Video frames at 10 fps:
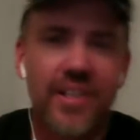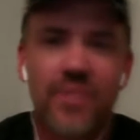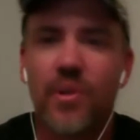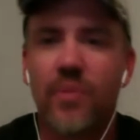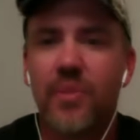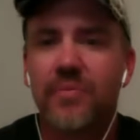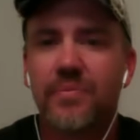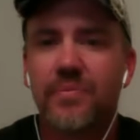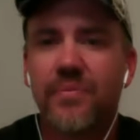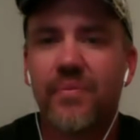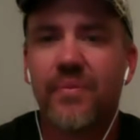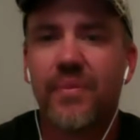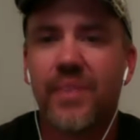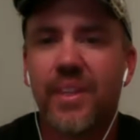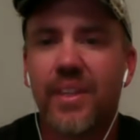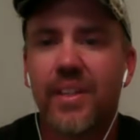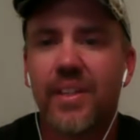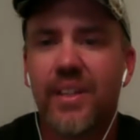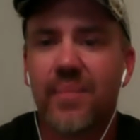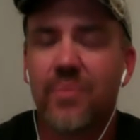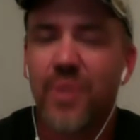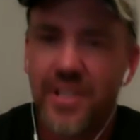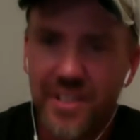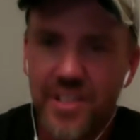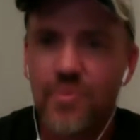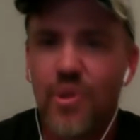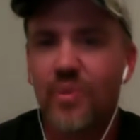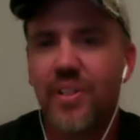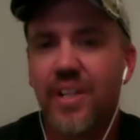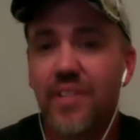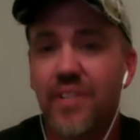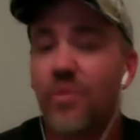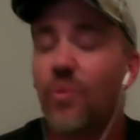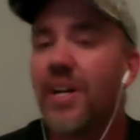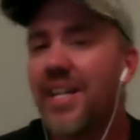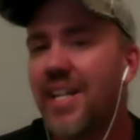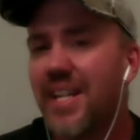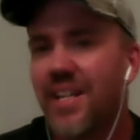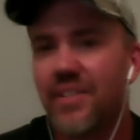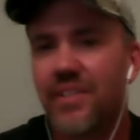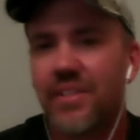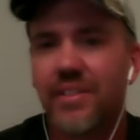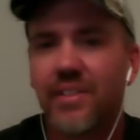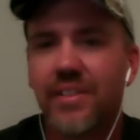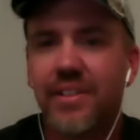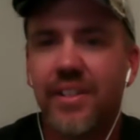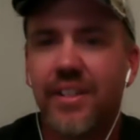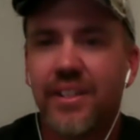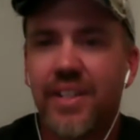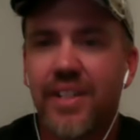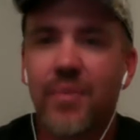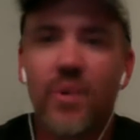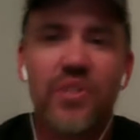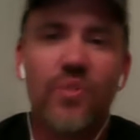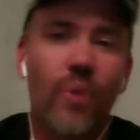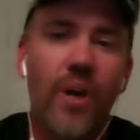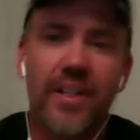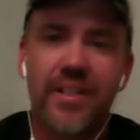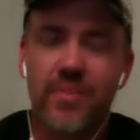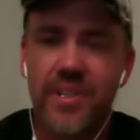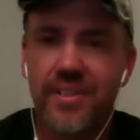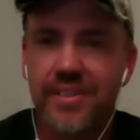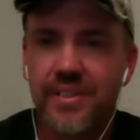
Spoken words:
moment. Embrace this moment as for what it is, not what you want it to be.